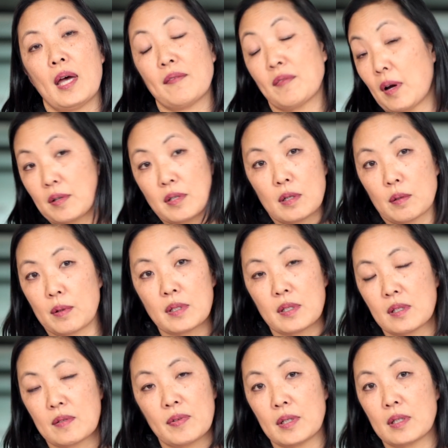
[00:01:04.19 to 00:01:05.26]
will have
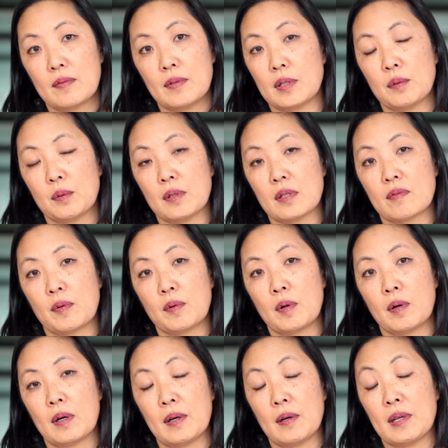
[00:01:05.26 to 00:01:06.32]
consequences for individuals
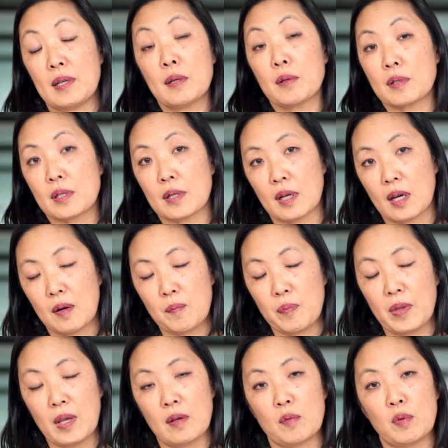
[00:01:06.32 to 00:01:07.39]
for years to
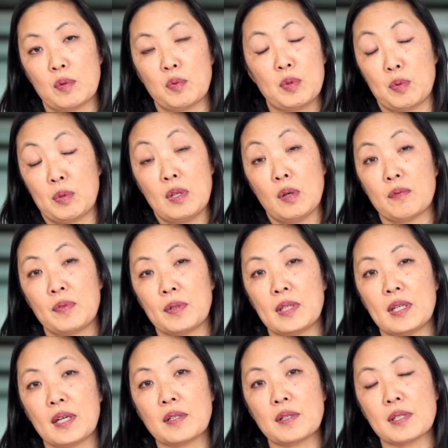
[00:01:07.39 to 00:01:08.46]
come, which we don't
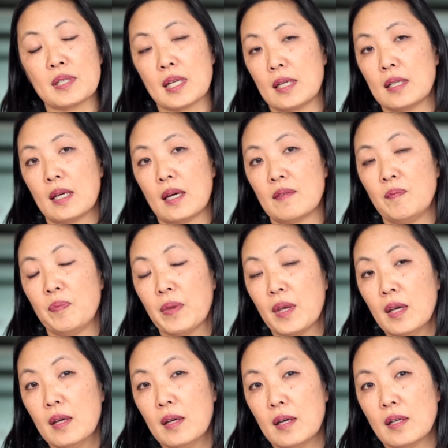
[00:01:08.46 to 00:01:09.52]
fully understand yet.
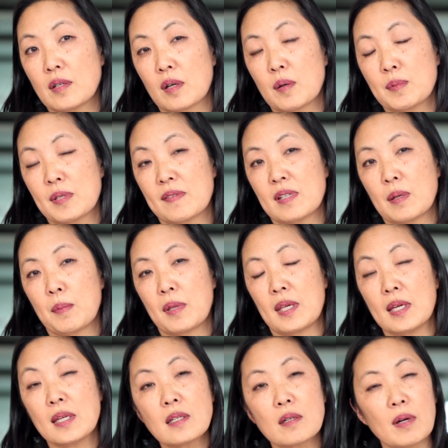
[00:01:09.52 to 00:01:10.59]
In terms of some of
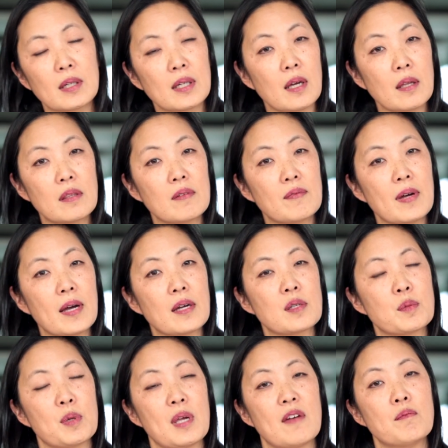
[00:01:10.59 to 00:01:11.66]
the indirect health
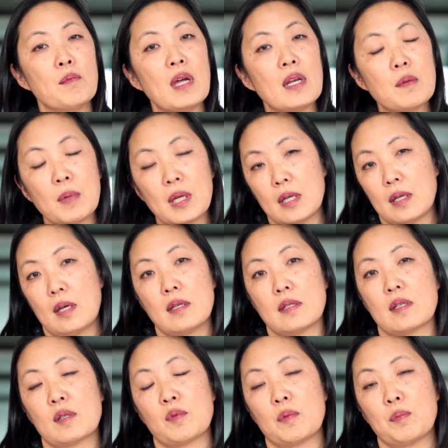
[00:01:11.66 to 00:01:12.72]
effects, we have many, many
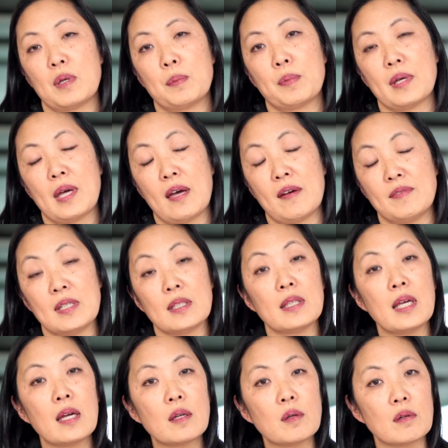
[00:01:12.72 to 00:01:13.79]
cases where people have
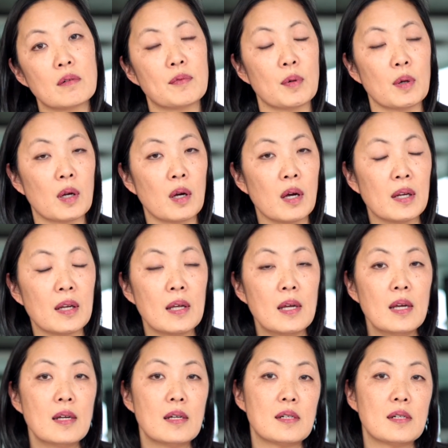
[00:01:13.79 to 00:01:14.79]
delayed or foregone